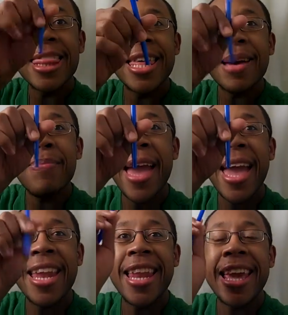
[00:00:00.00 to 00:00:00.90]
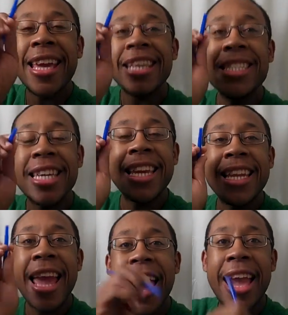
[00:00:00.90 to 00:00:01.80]
The pen is
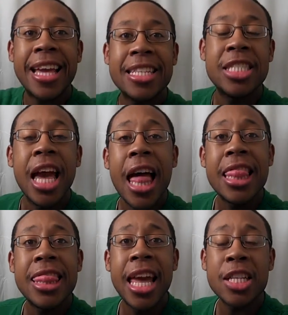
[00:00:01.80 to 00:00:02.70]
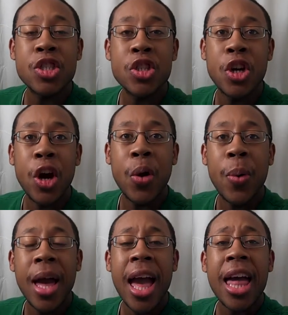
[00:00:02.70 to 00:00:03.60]
in hand. Let's go.